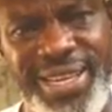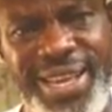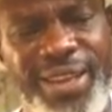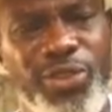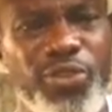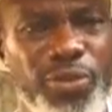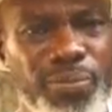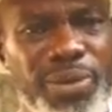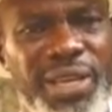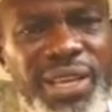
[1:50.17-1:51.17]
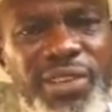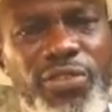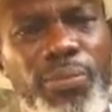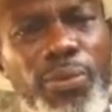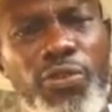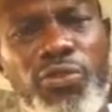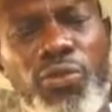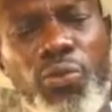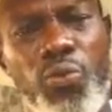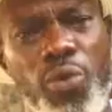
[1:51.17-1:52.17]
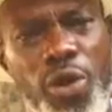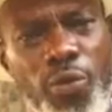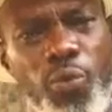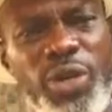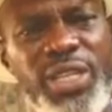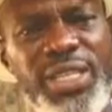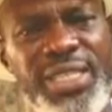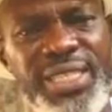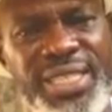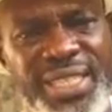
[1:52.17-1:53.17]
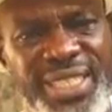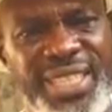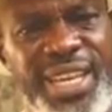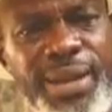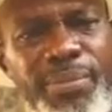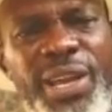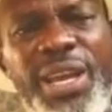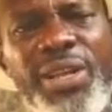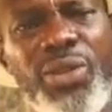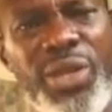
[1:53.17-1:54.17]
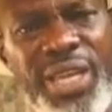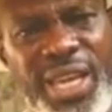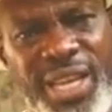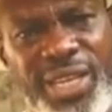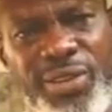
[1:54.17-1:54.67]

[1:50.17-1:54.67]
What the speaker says: ATUNBI is supposed to work with your system to get